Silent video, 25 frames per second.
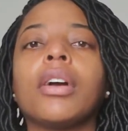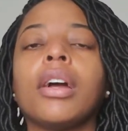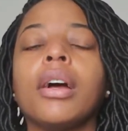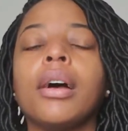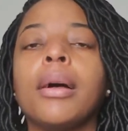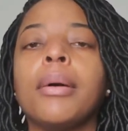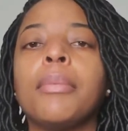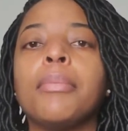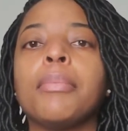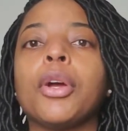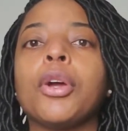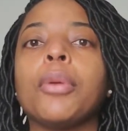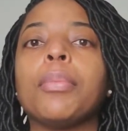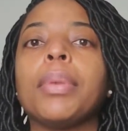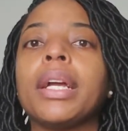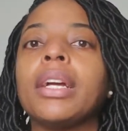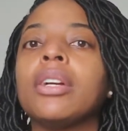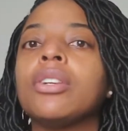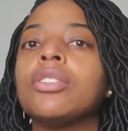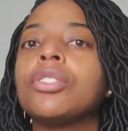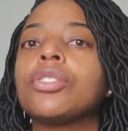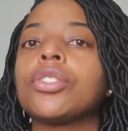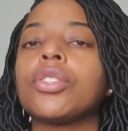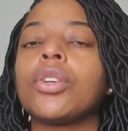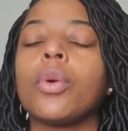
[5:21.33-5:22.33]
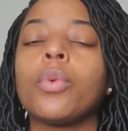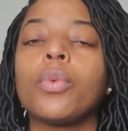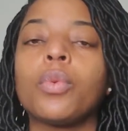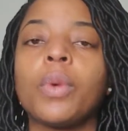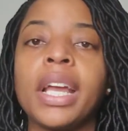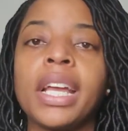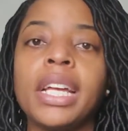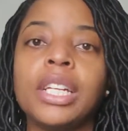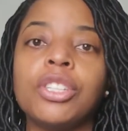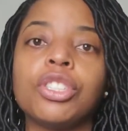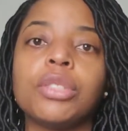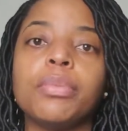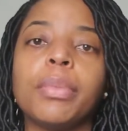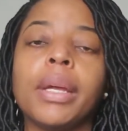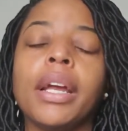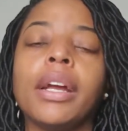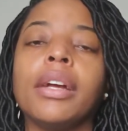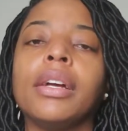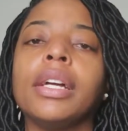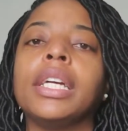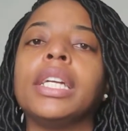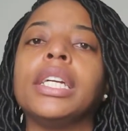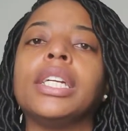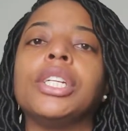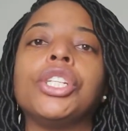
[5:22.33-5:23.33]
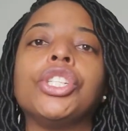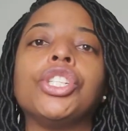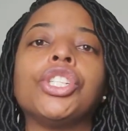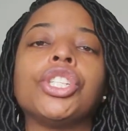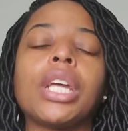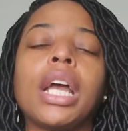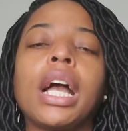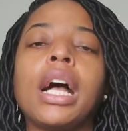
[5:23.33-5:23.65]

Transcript: her parents' arranged marriage,